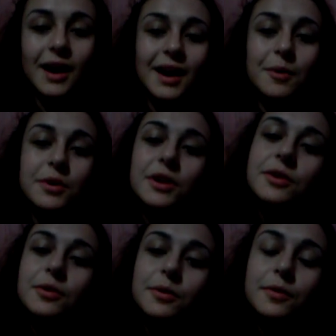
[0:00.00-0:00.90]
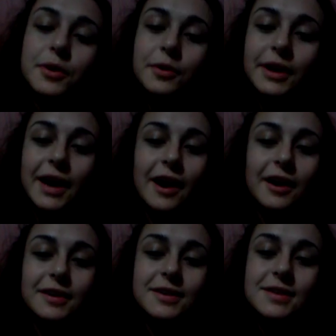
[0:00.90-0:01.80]
I want to do a review on the
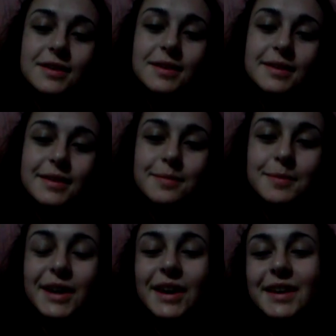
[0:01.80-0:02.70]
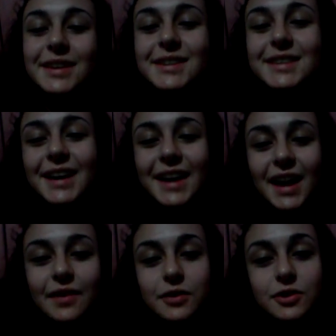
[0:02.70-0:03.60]
characters because I
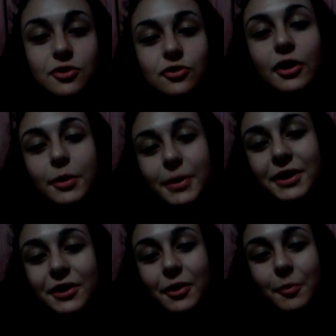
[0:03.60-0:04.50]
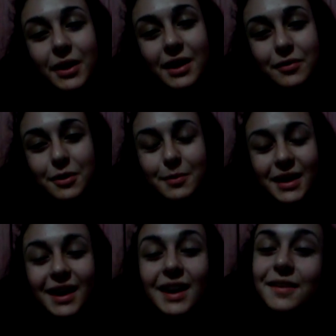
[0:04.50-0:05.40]
have a strong opinion on one of
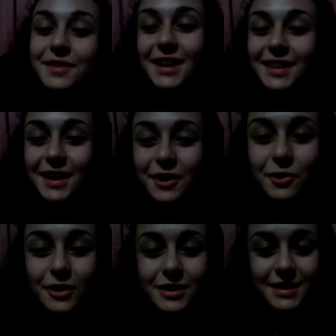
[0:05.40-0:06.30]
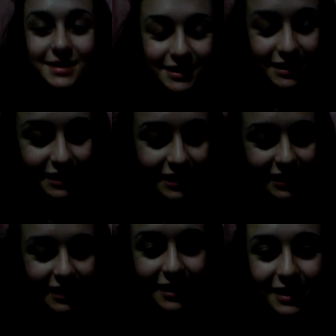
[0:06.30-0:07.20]
them and I'd love to get that across.
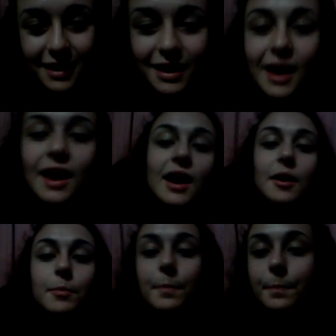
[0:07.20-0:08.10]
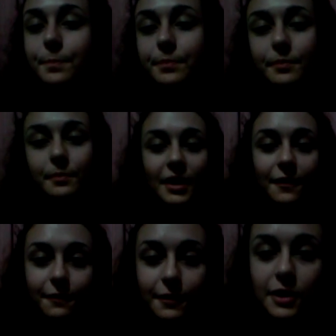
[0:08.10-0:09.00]

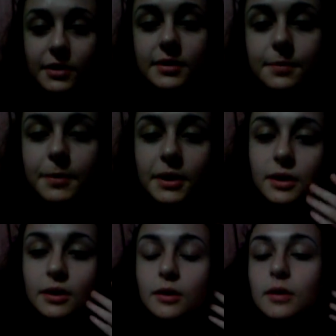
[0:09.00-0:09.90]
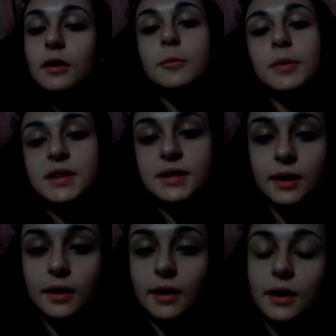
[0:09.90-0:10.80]
My first opinion
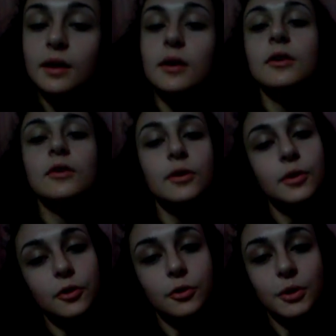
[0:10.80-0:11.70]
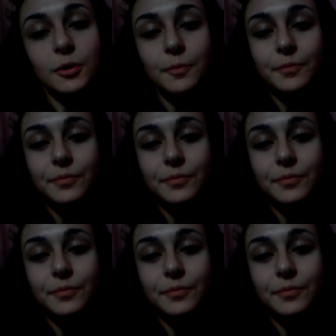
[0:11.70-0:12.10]
basically is on Homer.